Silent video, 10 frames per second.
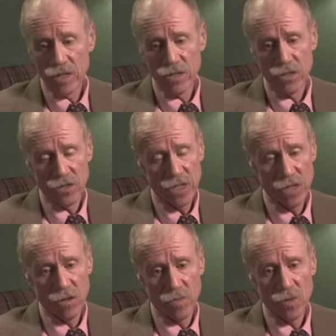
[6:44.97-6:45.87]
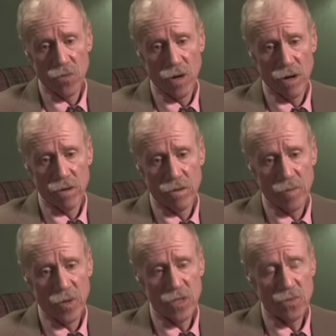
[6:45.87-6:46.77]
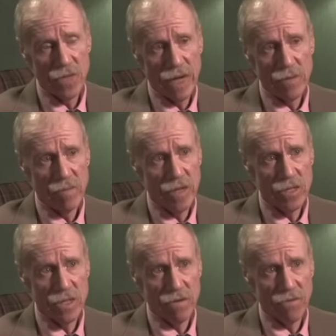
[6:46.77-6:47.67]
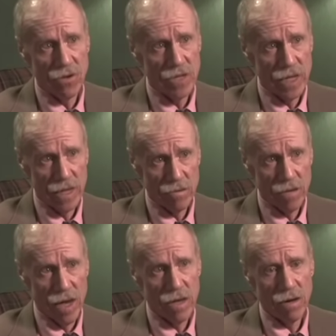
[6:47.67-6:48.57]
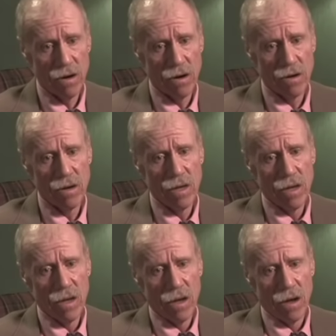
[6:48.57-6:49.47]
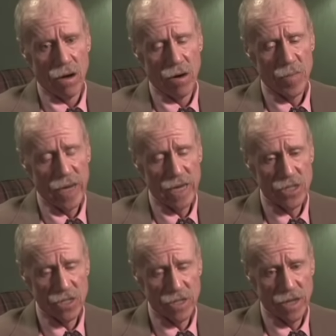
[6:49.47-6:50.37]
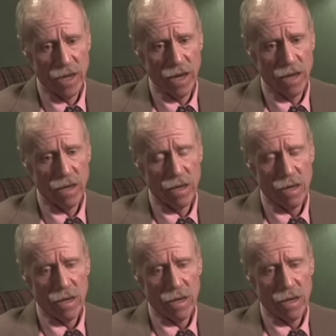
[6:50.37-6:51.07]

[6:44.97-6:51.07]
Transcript: into nursing homes where a person with an MMSE of 13, like our patient today,